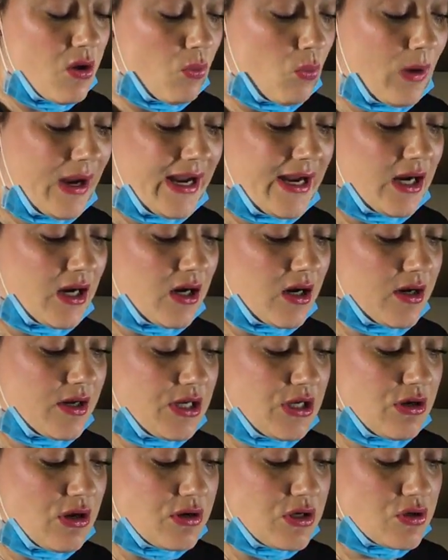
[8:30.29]

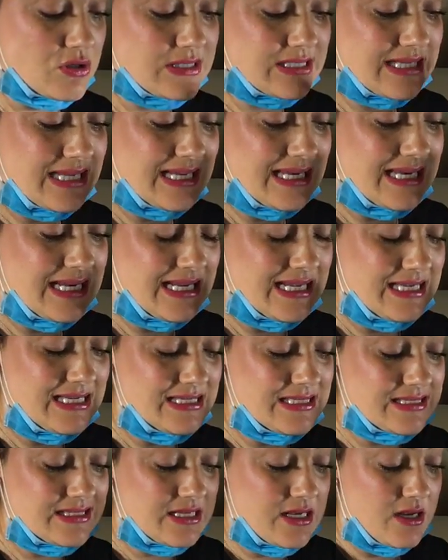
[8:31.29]
where, your skin
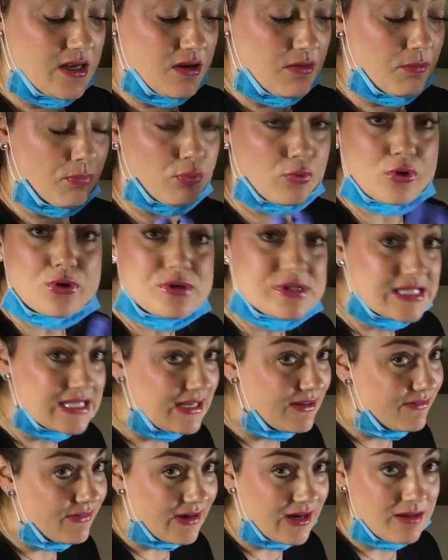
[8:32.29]
is
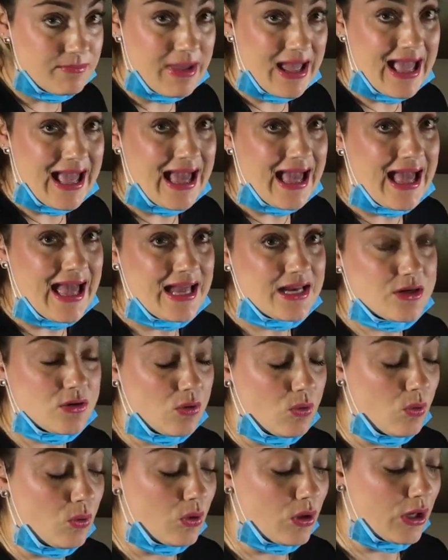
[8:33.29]
bruising very bad
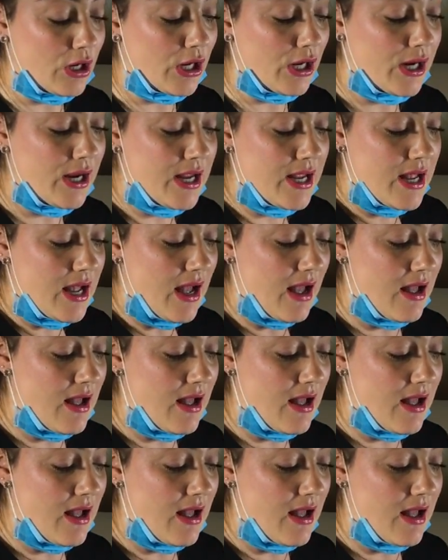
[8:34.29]
or